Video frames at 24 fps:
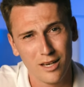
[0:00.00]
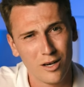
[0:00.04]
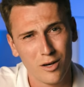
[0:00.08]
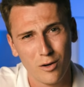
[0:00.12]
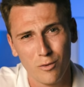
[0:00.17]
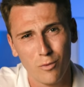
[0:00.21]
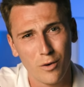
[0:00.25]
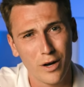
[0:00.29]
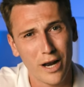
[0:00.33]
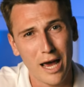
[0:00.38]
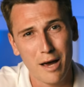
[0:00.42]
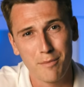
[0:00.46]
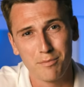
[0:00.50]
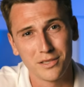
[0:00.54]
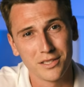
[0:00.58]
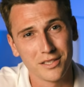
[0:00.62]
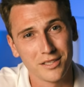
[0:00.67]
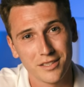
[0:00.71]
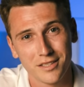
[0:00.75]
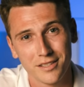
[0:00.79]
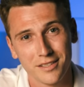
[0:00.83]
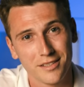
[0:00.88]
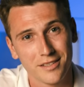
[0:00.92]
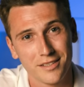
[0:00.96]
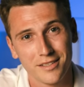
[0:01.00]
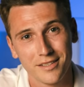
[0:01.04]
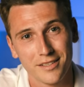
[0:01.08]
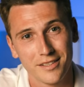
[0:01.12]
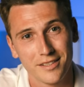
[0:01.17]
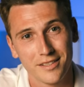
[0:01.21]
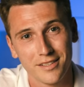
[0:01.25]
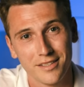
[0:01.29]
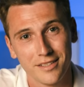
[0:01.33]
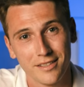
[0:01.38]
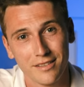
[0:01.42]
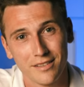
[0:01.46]
What happened?
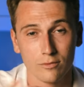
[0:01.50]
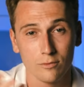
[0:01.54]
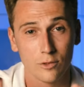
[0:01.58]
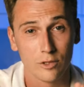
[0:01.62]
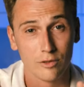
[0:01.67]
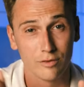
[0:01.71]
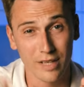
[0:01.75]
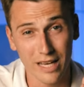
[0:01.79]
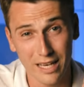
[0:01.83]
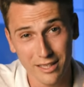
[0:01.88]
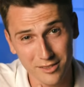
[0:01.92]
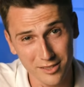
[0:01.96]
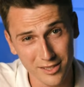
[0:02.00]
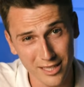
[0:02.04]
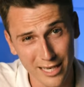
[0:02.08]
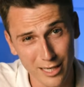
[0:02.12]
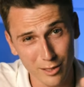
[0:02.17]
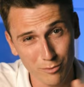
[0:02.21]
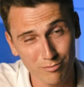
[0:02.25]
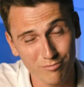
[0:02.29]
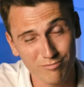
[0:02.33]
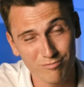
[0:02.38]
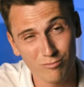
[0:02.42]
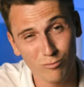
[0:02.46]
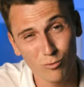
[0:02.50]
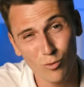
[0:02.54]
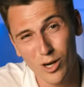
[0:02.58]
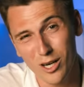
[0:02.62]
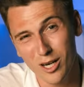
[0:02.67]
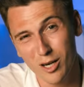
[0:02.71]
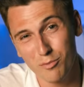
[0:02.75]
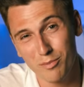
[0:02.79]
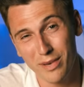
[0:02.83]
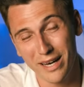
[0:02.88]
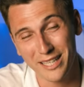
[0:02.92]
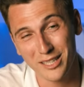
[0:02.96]
With that said,
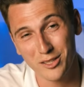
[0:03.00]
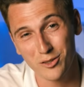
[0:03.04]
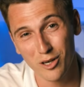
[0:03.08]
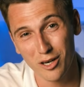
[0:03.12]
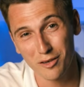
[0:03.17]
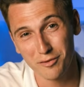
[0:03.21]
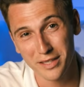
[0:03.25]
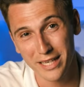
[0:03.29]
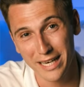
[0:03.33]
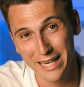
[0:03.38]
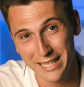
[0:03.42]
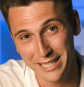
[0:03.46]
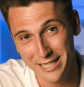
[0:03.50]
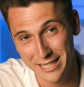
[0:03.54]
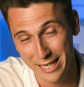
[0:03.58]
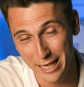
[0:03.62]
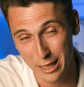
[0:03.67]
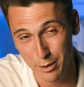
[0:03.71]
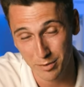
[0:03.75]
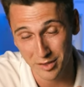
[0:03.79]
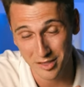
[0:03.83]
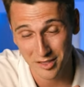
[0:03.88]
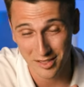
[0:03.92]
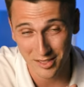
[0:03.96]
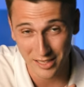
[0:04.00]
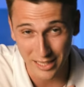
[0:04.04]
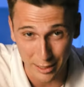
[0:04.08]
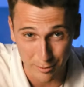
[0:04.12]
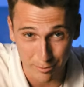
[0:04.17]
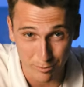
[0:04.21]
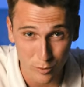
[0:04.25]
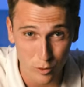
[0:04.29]
welcome back to Aviation A B C.